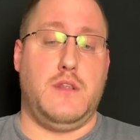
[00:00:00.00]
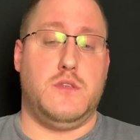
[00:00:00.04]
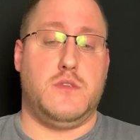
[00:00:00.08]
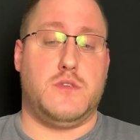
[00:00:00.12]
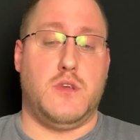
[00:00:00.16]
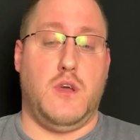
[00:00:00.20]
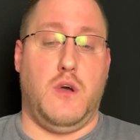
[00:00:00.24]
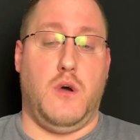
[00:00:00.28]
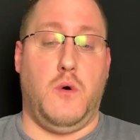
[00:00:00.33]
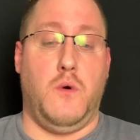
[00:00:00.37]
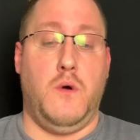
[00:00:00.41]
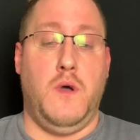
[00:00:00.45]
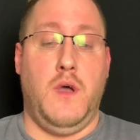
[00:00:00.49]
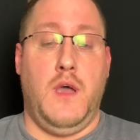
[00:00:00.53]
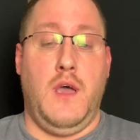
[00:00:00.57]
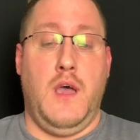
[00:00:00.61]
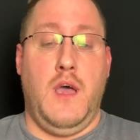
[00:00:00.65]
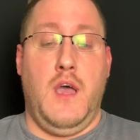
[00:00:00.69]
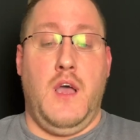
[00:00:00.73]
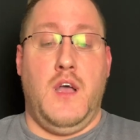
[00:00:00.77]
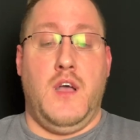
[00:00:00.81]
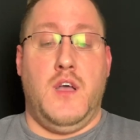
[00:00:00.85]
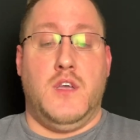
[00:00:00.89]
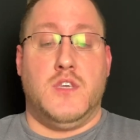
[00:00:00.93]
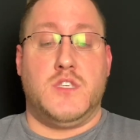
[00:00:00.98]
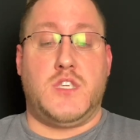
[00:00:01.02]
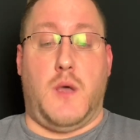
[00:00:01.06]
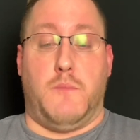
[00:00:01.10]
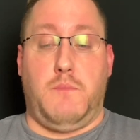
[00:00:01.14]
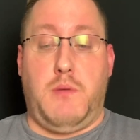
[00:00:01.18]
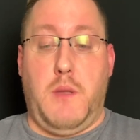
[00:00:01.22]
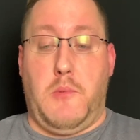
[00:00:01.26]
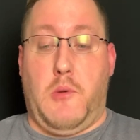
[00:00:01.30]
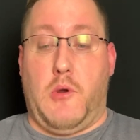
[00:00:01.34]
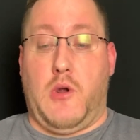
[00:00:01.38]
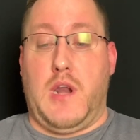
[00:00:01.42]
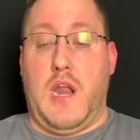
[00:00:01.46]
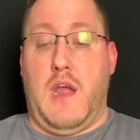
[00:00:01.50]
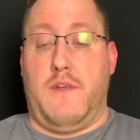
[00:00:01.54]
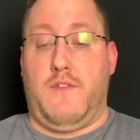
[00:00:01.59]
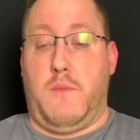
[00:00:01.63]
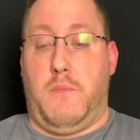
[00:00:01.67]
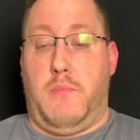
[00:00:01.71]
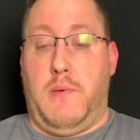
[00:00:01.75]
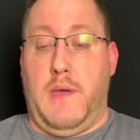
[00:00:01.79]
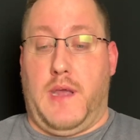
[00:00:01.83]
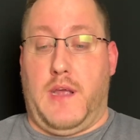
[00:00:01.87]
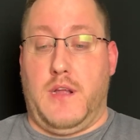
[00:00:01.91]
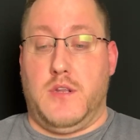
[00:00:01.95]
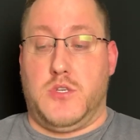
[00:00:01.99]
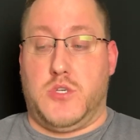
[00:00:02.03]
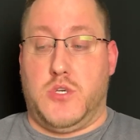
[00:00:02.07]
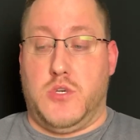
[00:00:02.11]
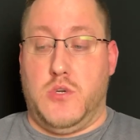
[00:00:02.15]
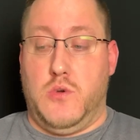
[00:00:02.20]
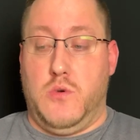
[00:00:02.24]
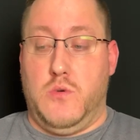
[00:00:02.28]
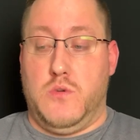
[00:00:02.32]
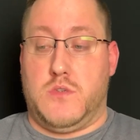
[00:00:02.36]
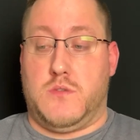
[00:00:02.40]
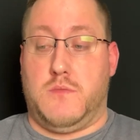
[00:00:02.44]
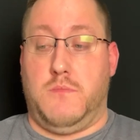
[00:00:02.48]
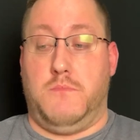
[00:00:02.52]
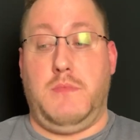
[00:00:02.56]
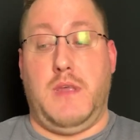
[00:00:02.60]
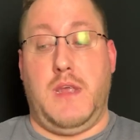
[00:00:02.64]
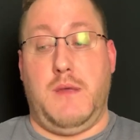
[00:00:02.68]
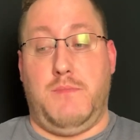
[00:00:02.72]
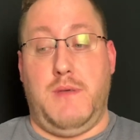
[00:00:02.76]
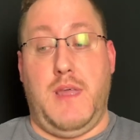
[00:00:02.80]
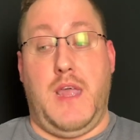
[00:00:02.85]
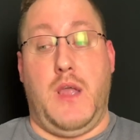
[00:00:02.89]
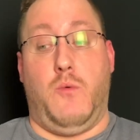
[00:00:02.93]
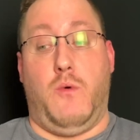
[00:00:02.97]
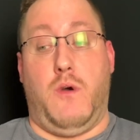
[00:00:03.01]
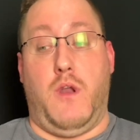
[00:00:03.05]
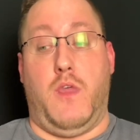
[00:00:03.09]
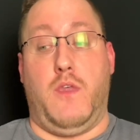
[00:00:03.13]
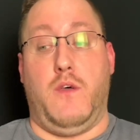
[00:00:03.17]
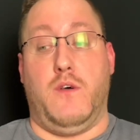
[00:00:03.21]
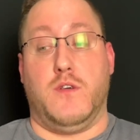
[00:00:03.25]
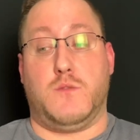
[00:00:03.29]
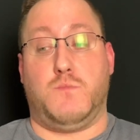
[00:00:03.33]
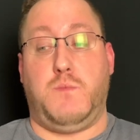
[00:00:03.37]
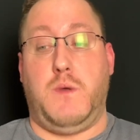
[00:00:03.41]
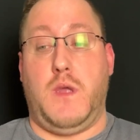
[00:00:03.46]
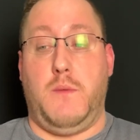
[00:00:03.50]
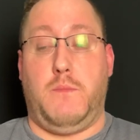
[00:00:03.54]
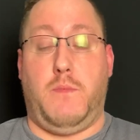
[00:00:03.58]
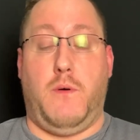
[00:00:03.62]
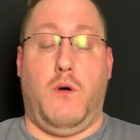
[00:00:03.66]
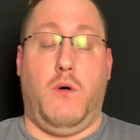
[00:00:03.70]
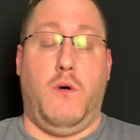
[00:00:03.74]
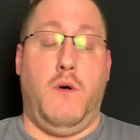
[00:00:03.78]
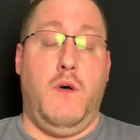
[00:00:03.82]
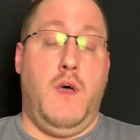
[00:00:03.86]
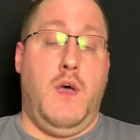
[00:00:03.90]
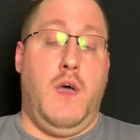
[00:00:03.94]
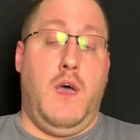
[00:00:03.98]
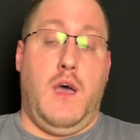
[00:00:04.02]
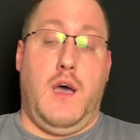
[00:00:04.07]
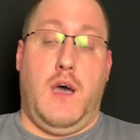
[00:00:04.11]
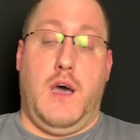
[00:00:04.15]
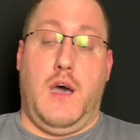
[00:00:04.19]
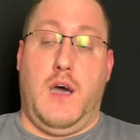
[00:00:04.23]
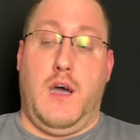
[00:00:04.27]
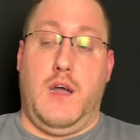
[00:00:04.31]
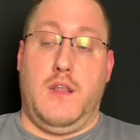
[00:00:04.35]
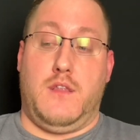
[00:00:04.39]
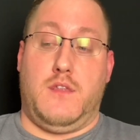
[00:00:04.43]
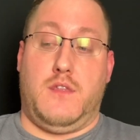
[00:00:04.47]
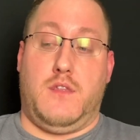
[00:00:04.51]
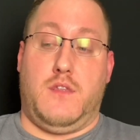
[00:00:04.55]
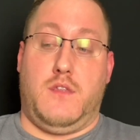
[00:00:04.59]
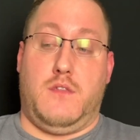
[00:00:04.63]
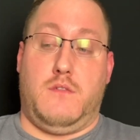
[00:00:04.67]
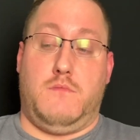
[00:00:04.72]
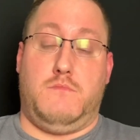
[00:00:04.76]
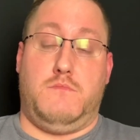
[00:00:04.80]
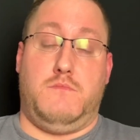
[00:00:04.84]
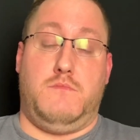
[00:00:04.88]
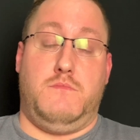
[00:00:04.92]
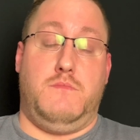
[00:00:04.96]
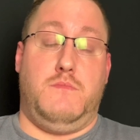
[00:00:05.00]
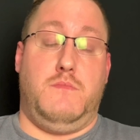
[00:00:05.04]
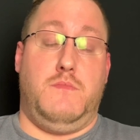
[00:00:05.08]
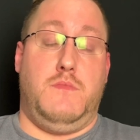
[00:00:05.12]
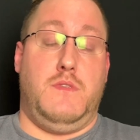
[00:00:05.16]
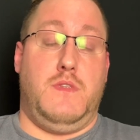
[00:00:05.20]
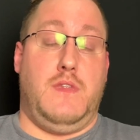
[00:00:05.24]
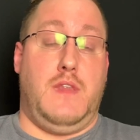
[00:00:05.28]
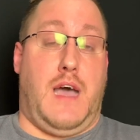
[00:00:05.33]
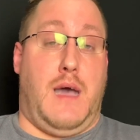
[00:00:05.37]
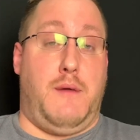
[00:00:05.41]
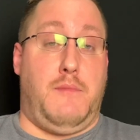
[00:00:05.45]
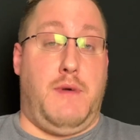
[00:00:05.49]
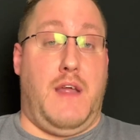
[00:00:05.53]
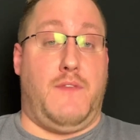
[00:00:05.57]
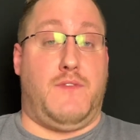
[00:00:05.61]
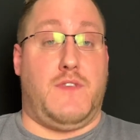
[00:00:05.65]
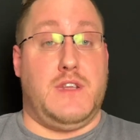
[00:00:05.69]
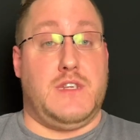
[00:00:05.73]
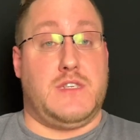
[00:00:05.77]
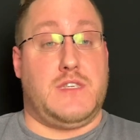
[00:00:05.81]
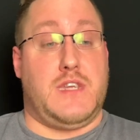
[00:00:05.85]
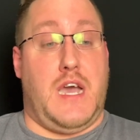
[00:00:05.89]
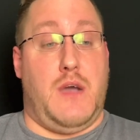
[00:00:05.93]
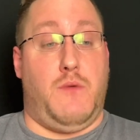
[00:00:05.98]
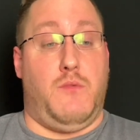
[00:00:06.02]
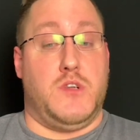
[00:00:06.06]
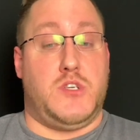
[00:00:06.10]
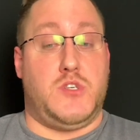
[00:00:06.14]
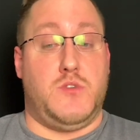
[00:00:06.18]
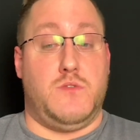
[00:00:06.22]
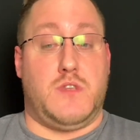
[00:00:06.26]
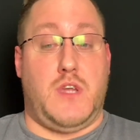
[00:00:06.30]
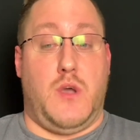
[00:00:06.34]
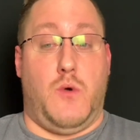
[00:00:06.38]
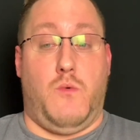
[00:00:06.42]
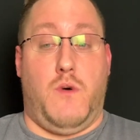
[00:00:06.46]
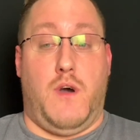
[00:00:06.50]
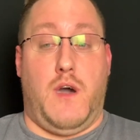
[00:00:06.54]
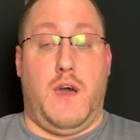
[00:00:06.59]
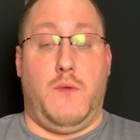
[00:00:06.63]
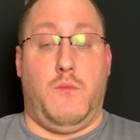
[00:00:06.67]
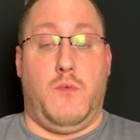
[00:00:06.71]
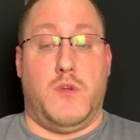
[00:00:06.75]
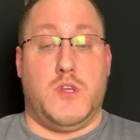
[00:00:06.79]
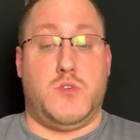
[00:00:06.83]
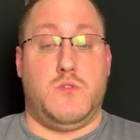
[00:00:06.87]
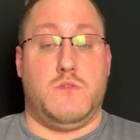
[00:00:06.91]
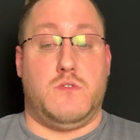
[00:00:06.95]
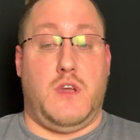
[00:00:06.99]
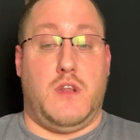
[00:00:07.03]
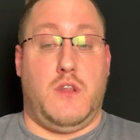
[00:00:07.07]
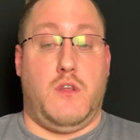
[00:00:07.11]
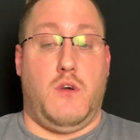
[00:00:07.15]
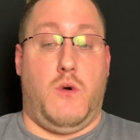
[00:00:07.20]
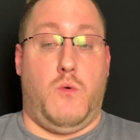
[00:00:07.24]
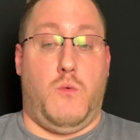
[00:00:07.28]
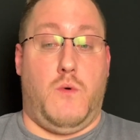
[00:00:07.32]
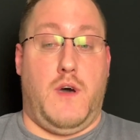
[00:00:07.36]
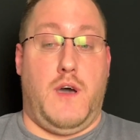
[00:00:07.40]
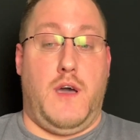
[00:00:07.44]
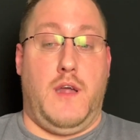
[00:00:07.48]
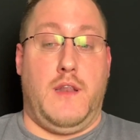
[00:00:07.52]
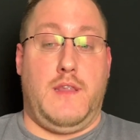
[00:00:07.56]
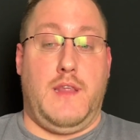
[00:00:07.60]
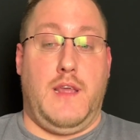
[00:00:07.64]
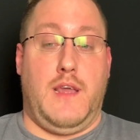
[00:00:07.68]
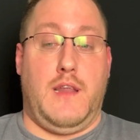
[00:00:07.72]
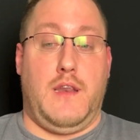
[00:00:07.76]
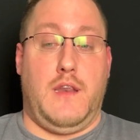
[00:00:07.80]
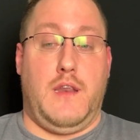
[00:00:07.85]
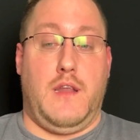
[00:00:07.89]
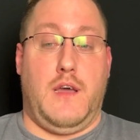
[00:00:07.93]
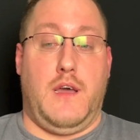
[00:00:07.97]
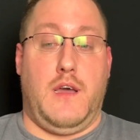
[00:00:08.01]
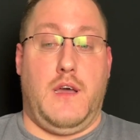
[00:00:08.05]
So some people are going to have to pick and choose, me being one of those people. I'm going to have to decide what shoes I want and what shoes I don't want, and